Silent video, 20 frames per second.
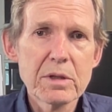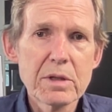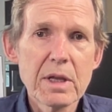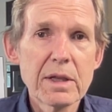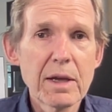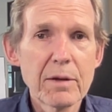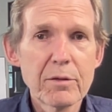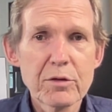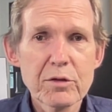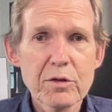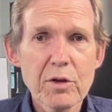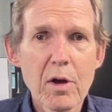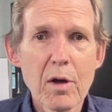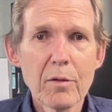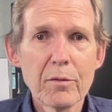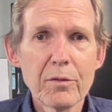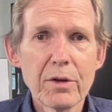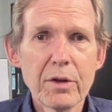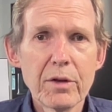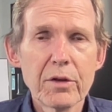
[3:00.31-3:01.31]
that they've
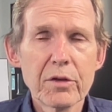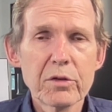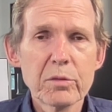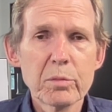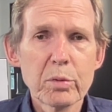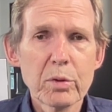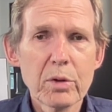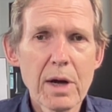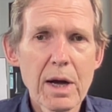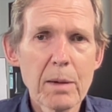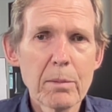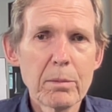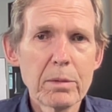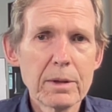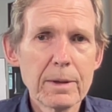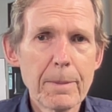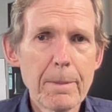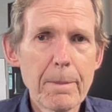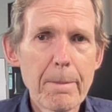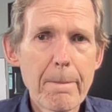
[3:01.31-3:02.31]
solved this
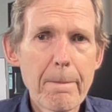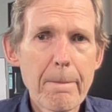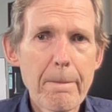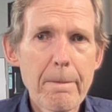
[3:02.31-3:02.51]
problem.